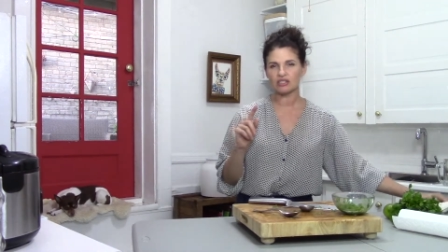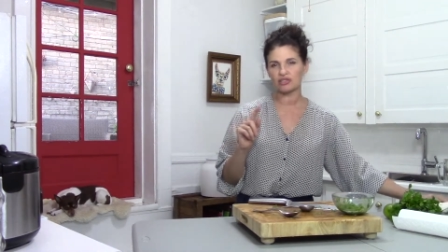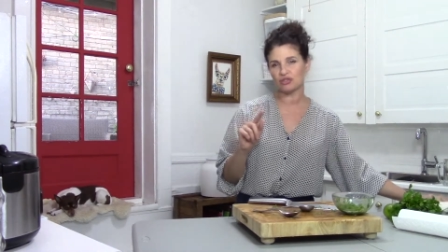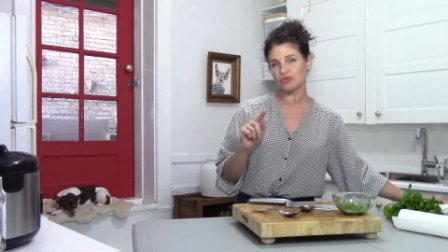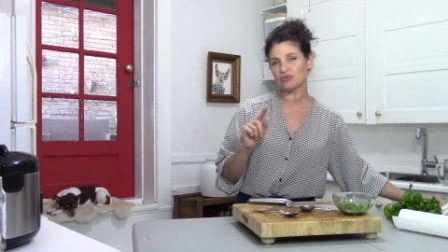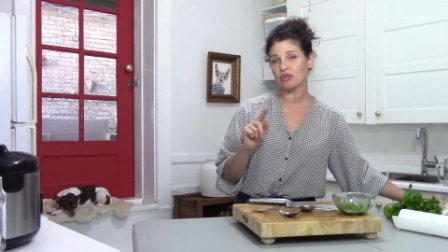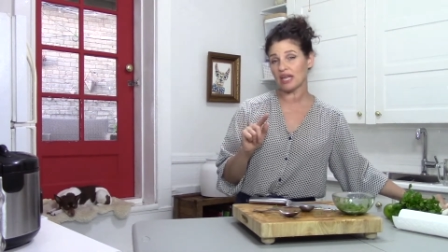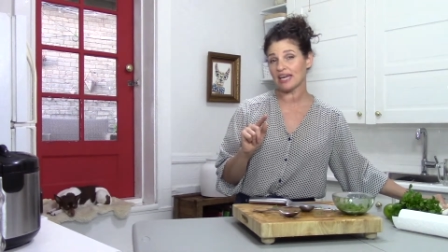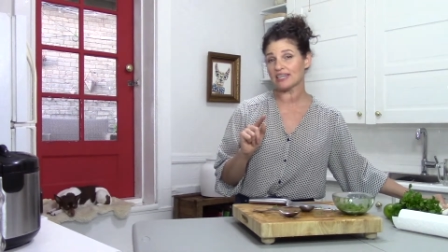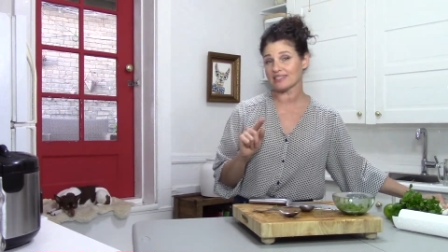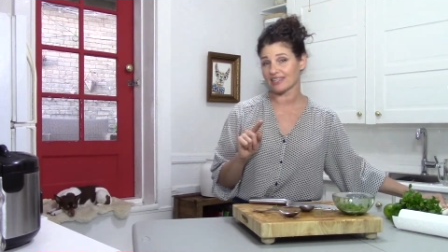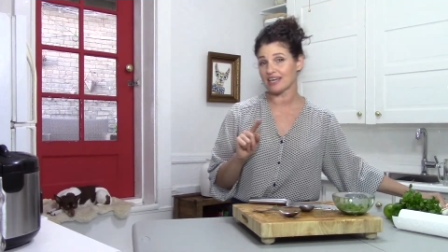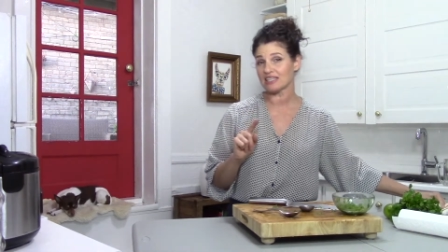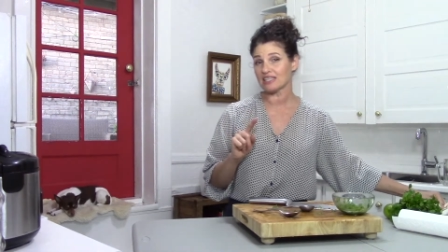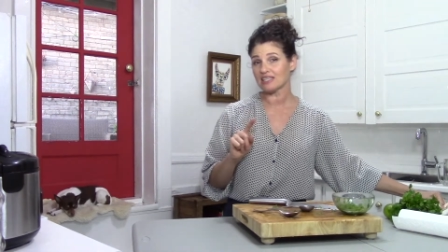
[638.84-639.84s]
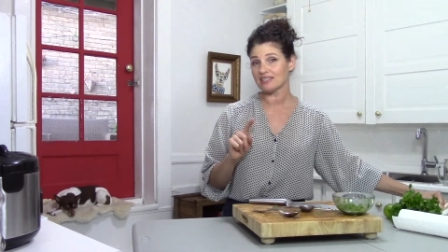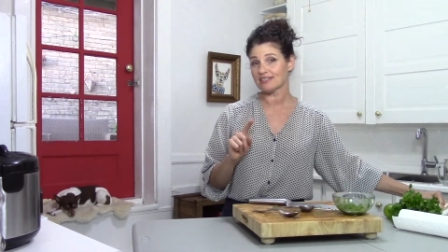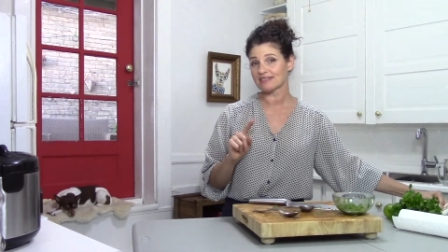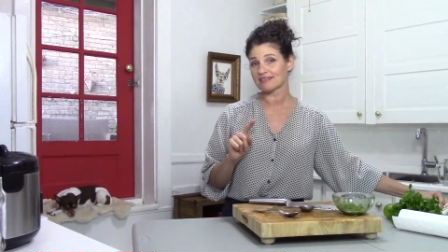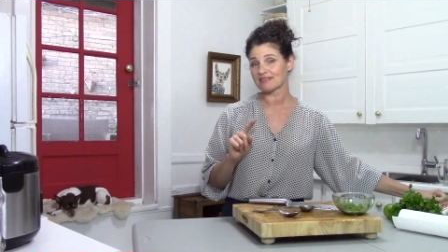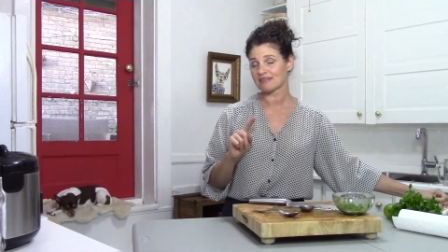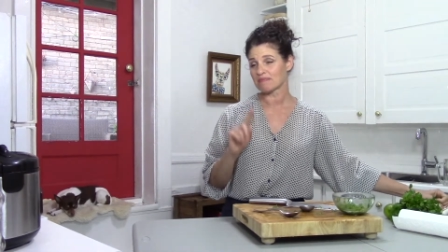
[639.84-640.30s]
do like salad,
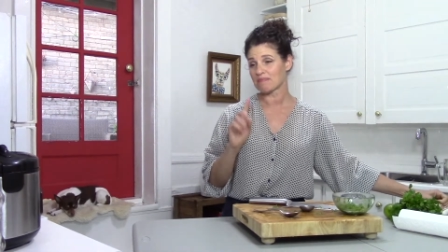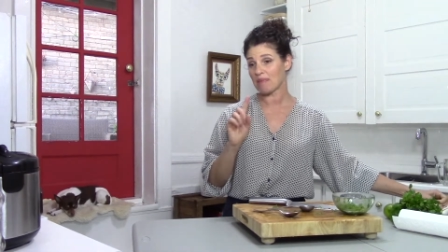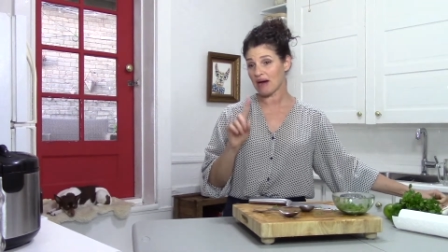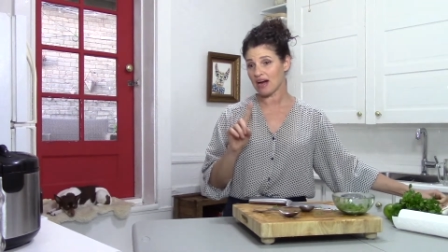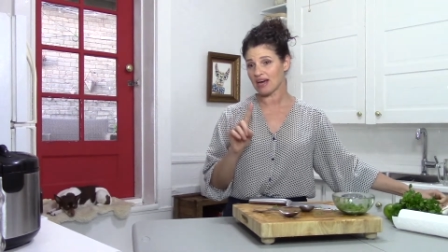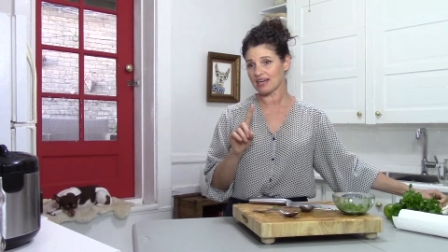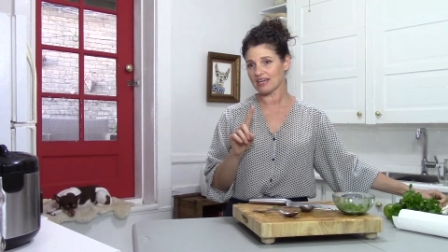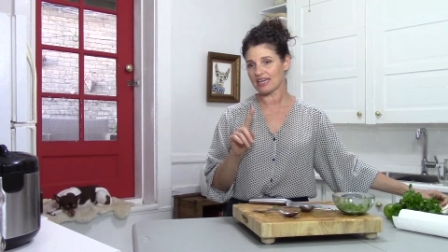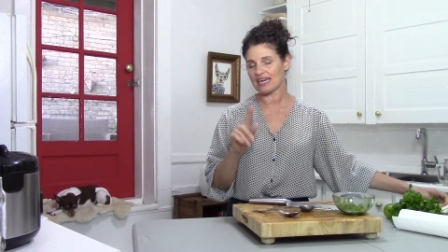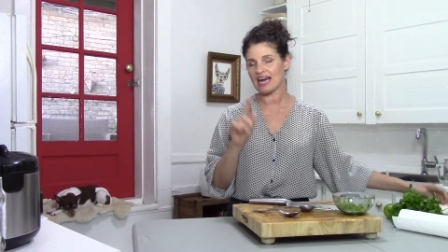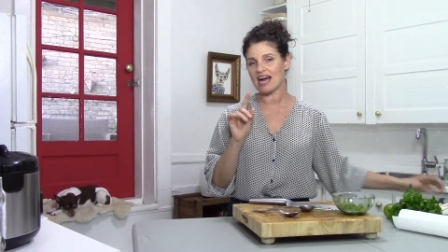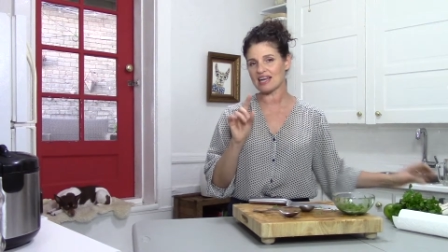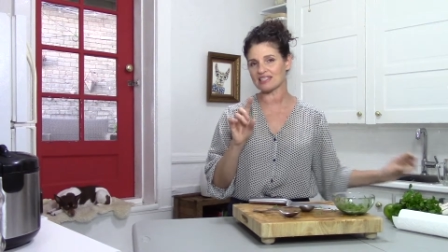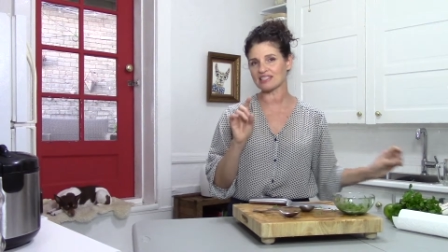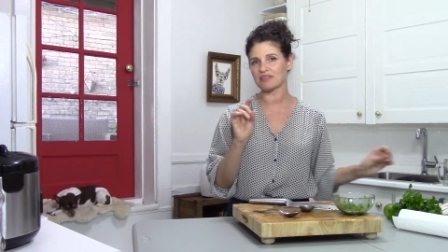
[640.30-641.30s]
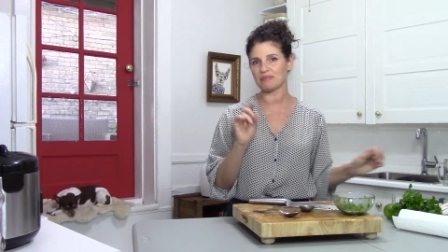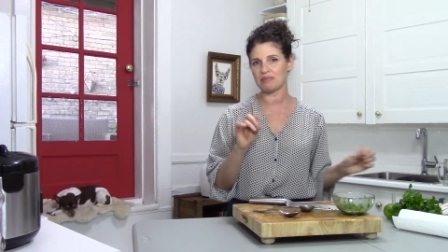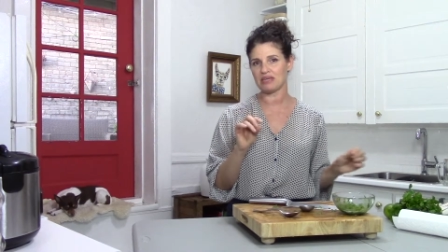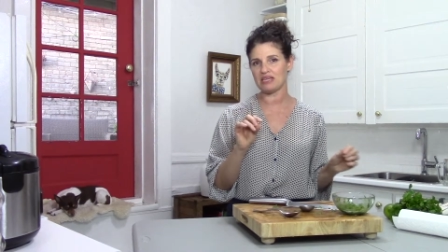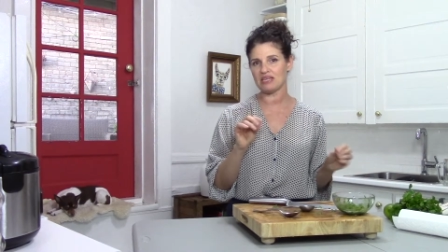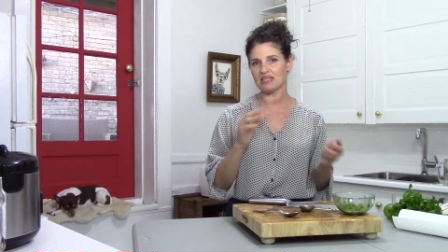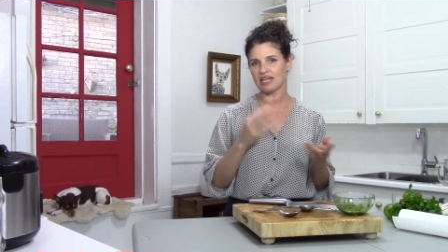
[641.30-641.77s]
but it has to
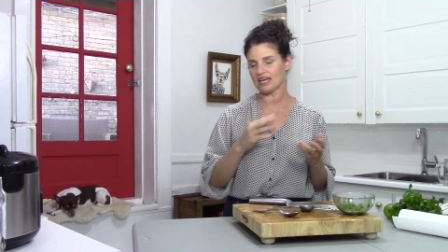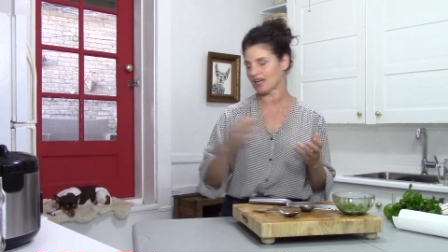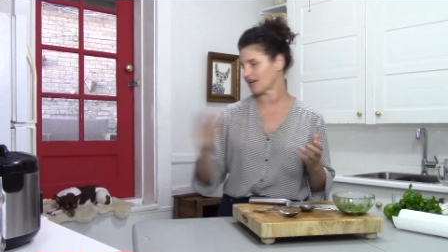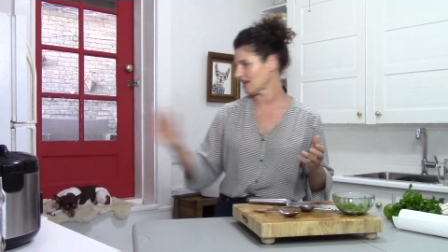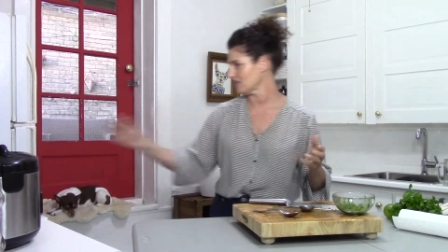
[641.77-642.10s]
be like, I'll